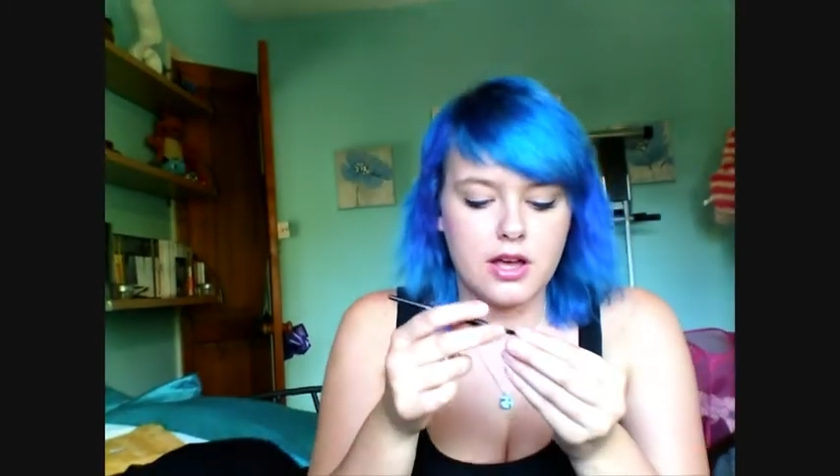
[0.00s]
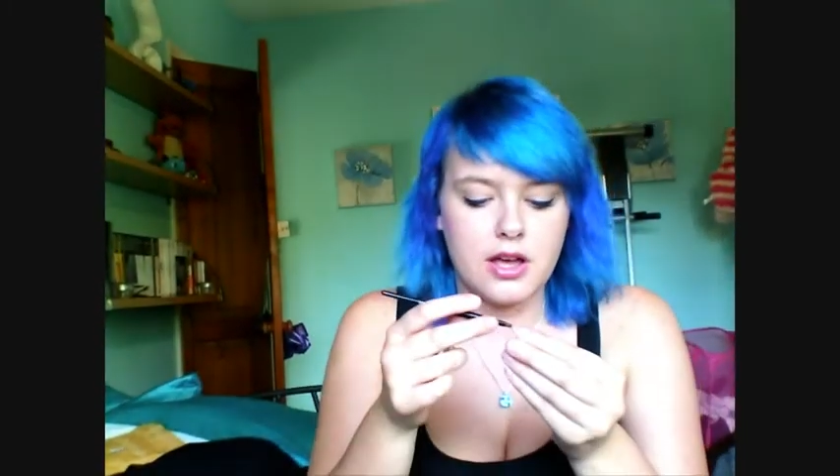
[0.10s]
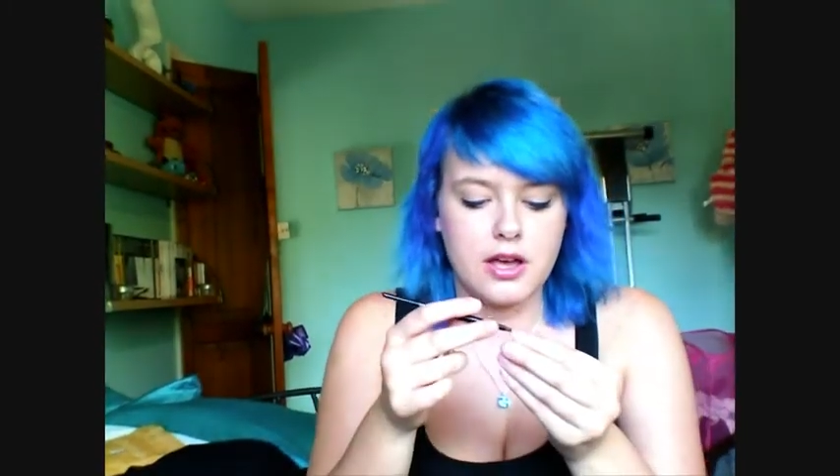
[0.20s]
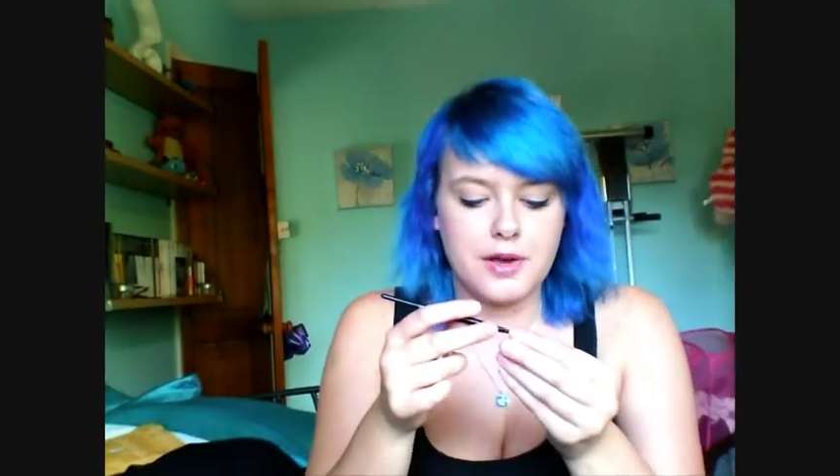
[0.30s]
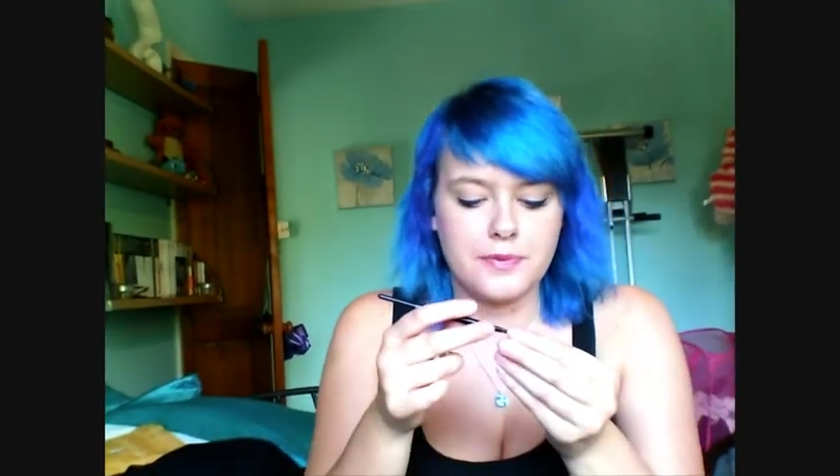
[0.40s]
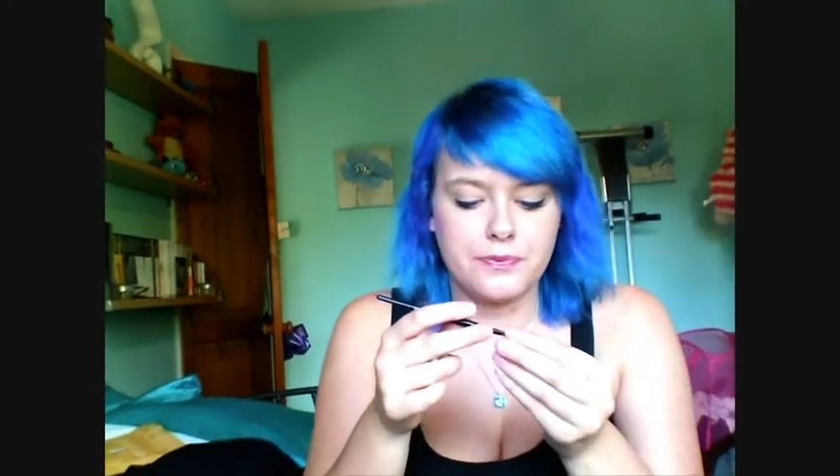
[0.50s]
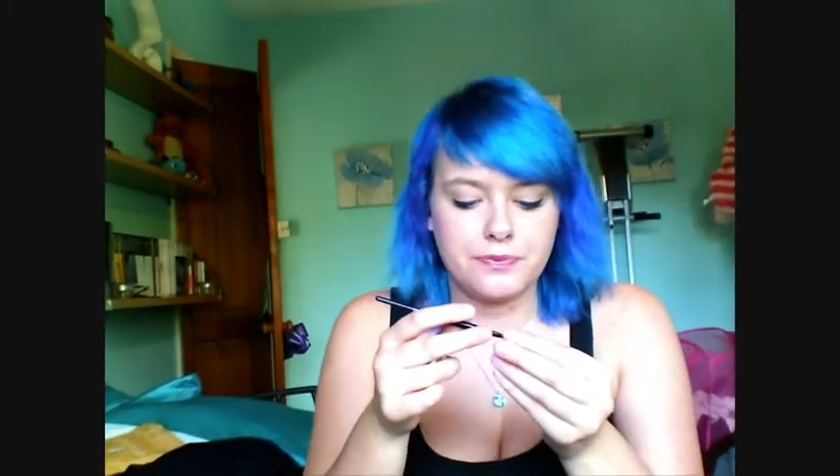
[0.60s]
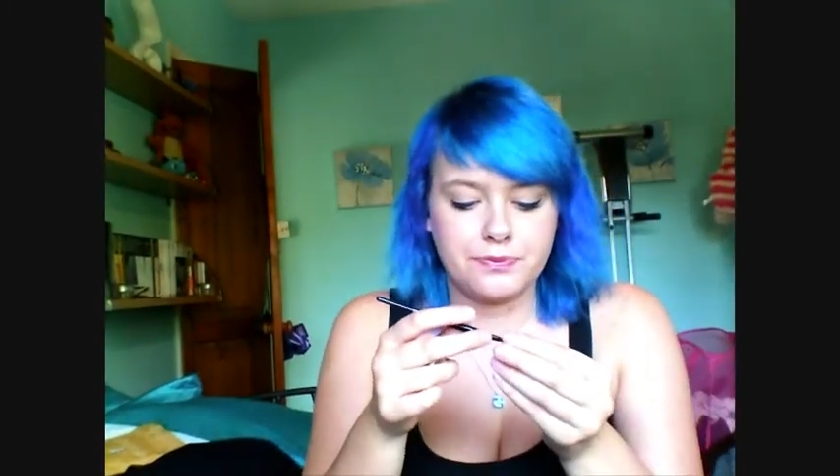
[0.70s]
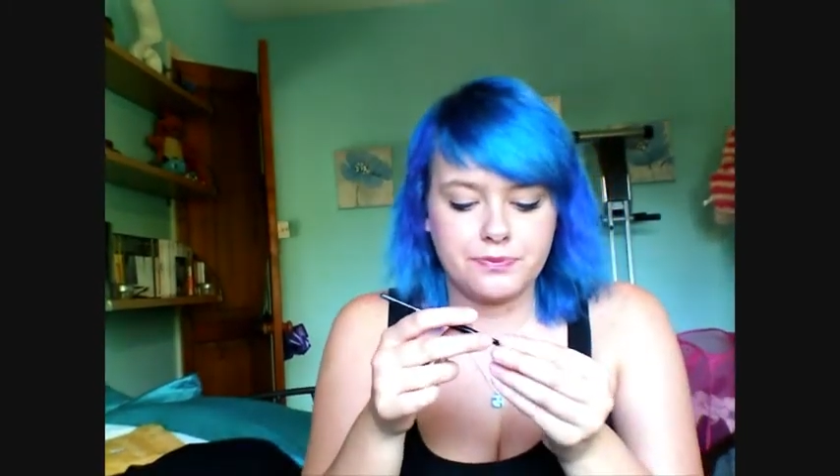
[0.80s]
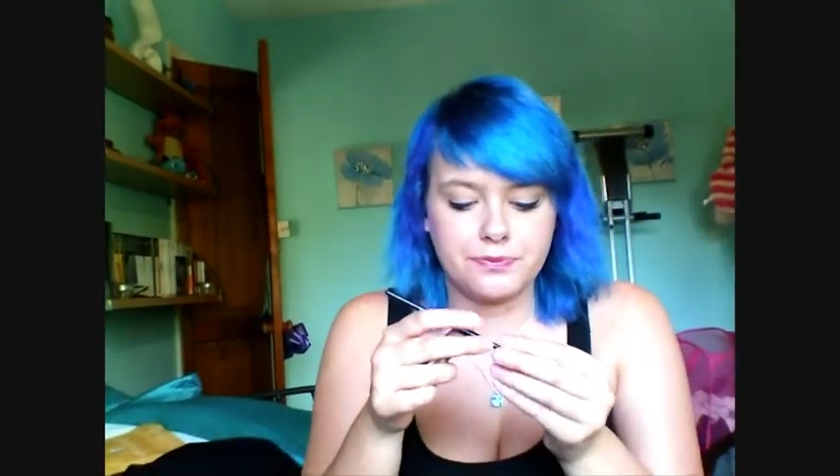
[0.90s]
Um,
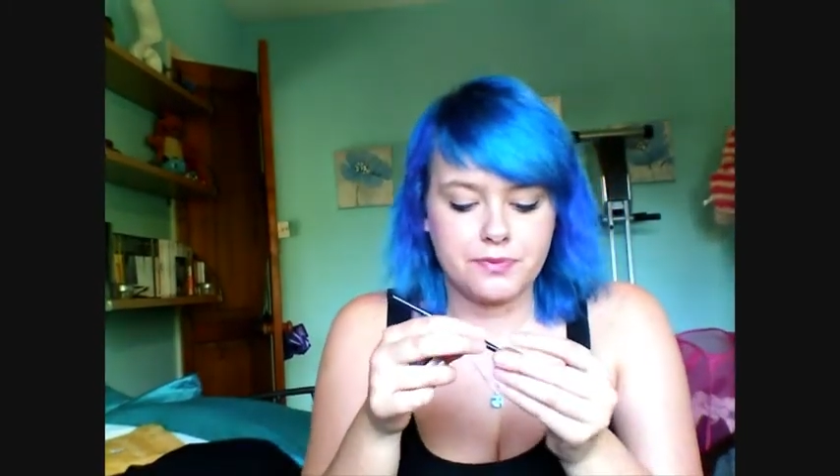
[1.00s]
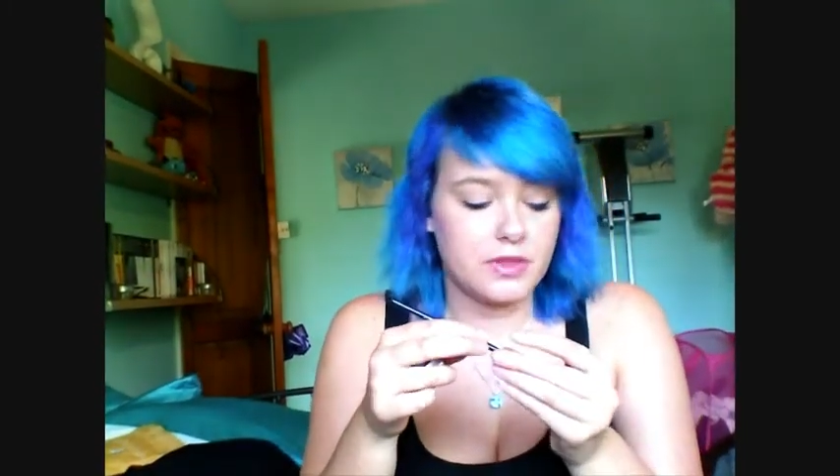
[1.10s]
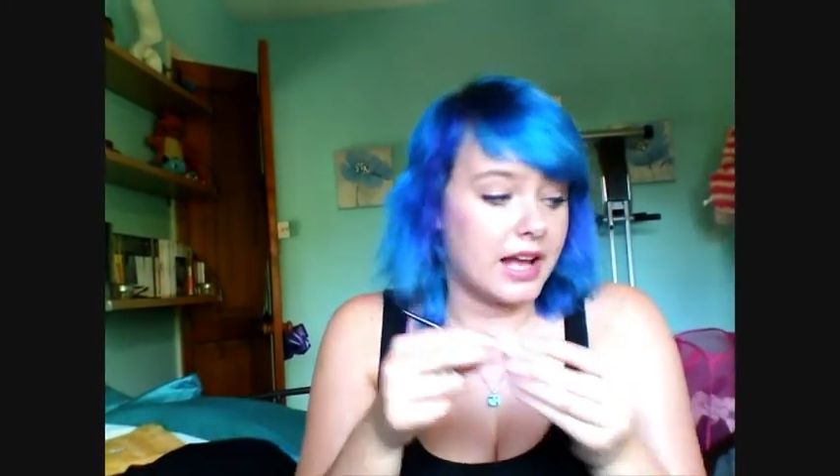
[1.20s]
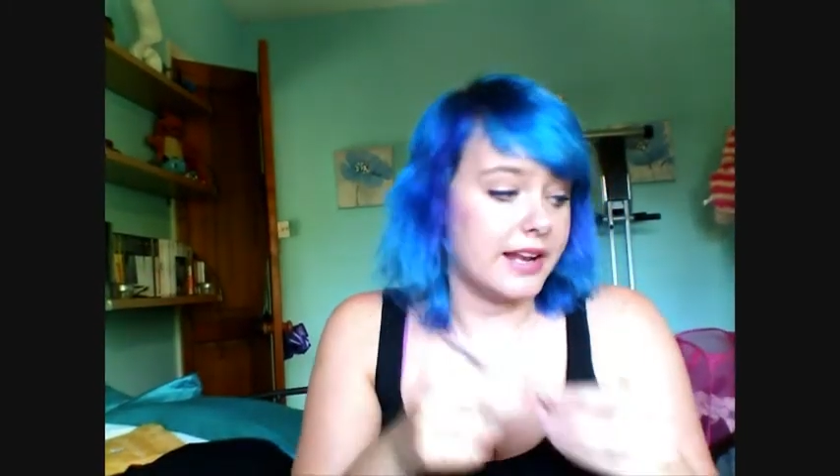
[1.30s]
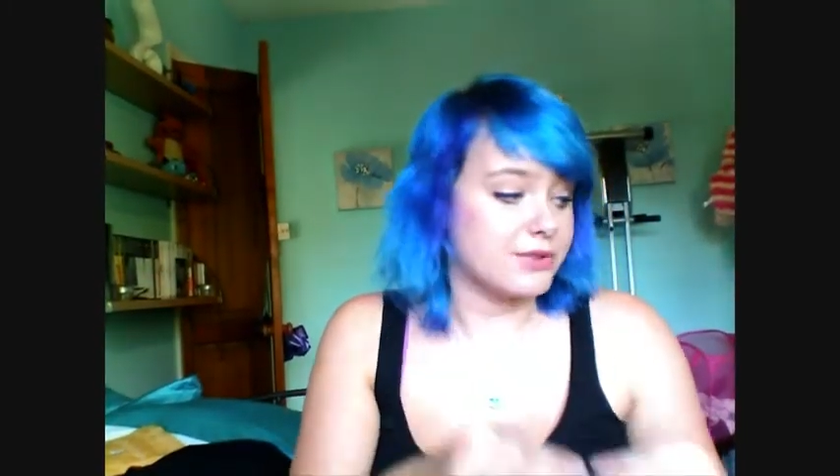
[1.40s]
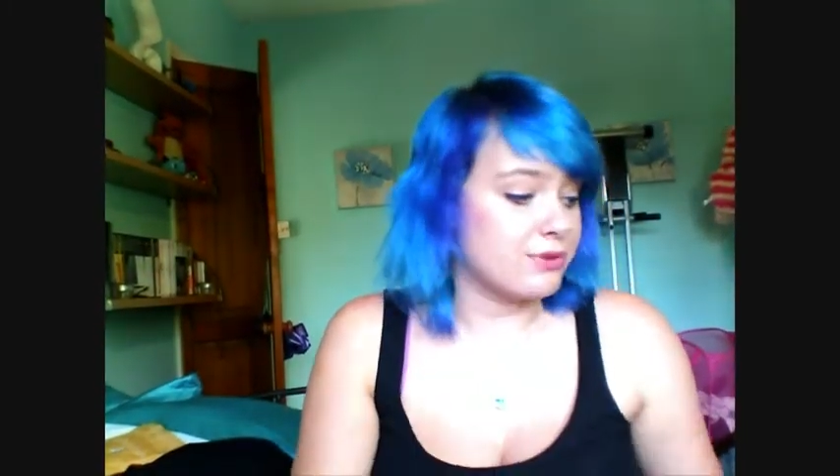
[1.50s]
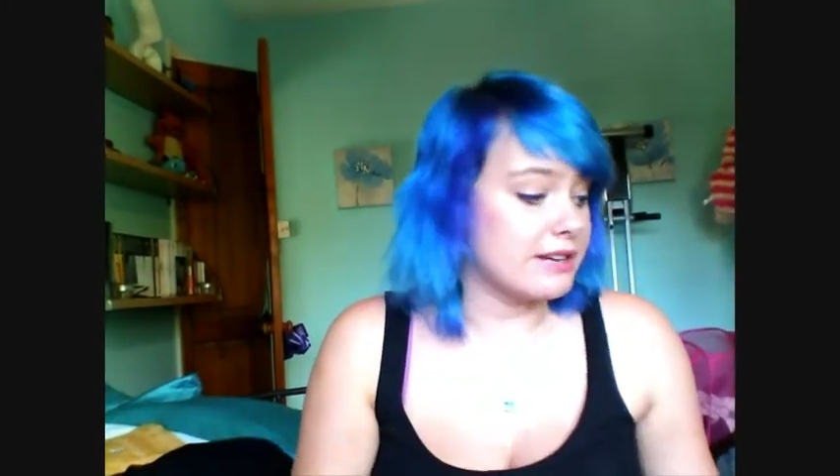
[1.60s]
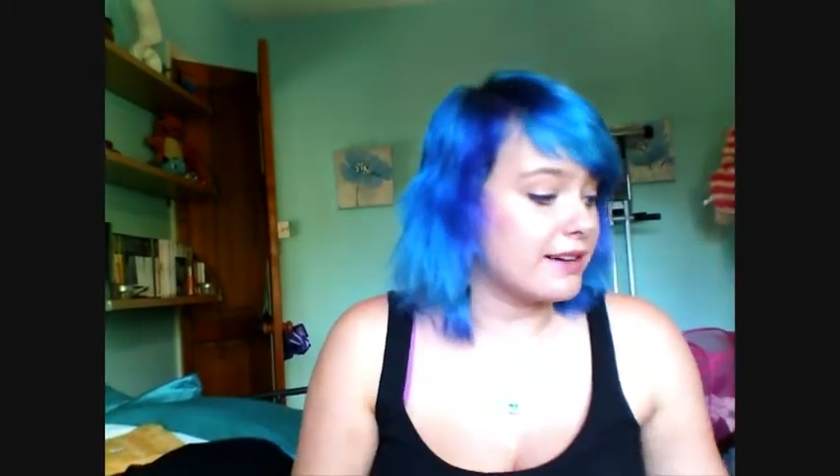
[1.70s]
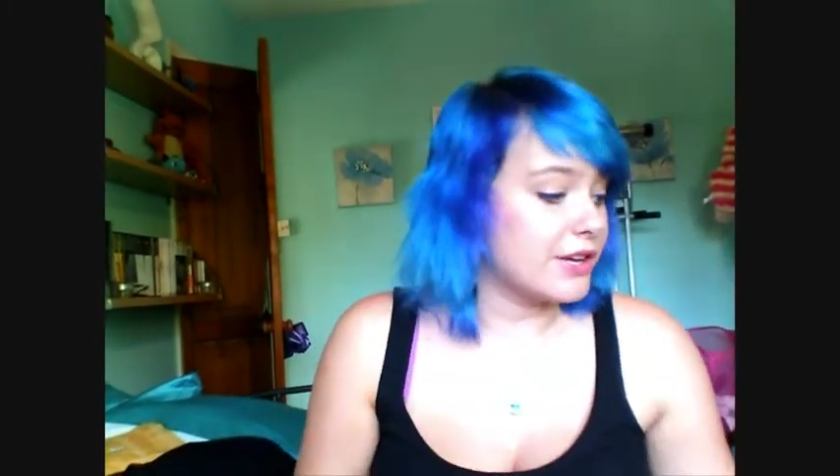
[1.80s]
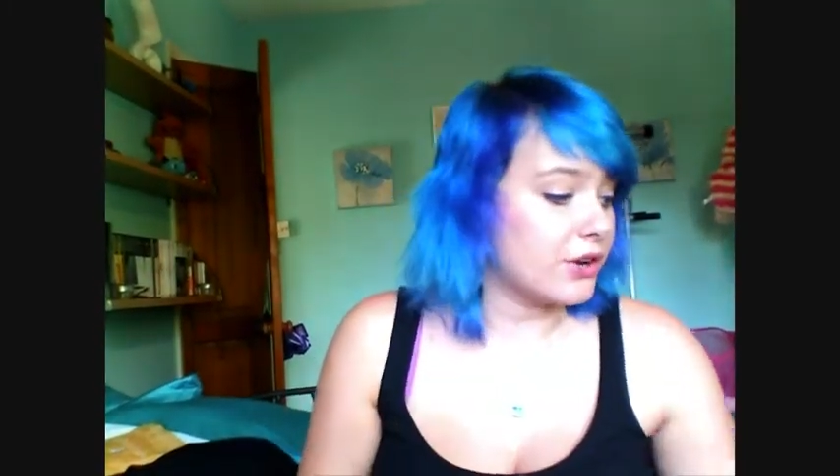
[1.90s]
and it's
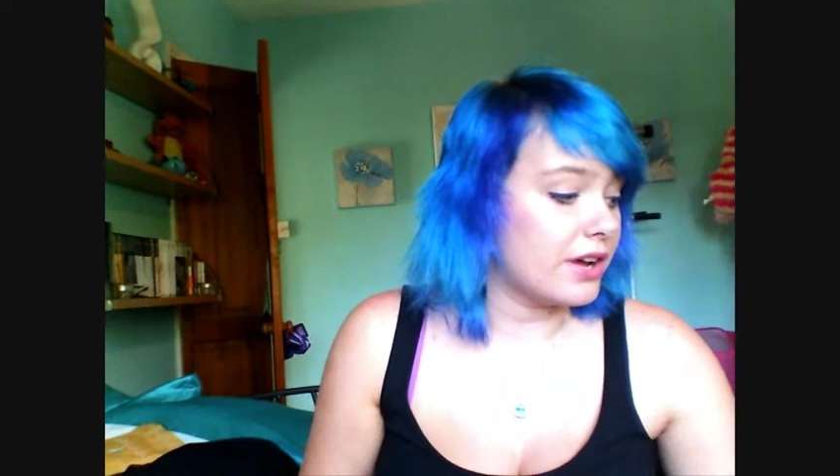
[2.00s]
really, really good.